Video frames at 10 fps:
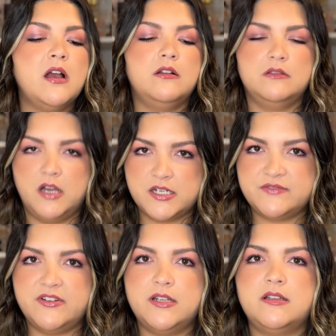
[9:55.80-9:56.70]
Lush
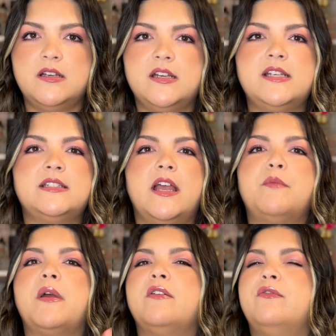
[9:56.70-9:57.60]
Vanilla is like
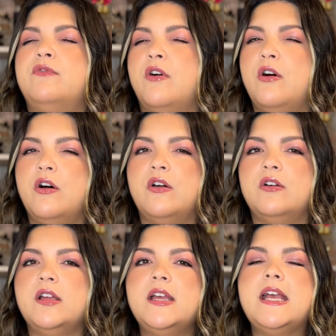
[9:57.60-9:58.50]
my
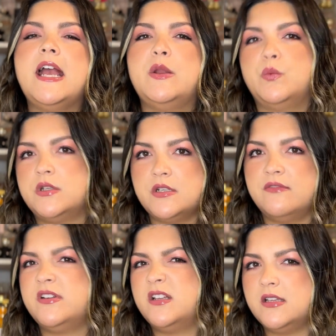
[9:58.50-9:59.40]
fall and winter
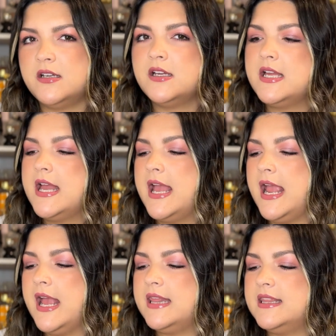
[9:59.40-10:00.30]
vanilla.
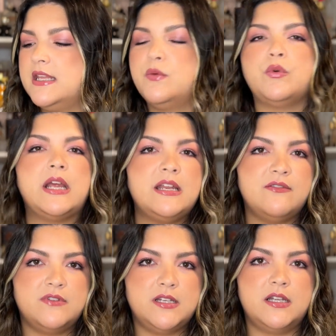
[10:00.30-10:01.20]
And then
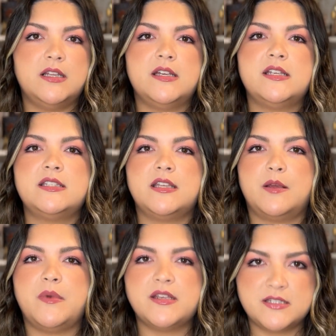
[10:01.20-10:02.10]
Radiant Vanilla is
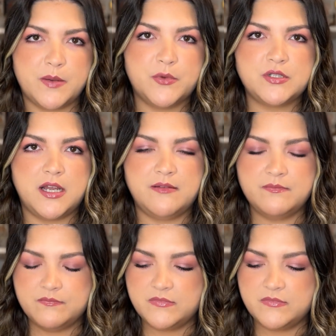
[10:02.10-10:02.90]
like my summertime